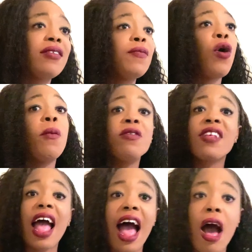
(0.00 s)
almost
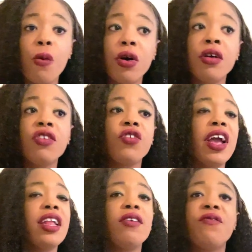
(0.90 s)
an hour
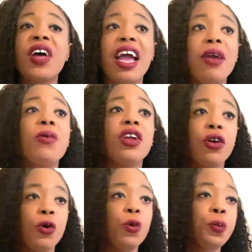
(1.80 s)
trying to find where to
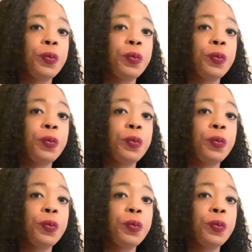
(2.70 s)
go.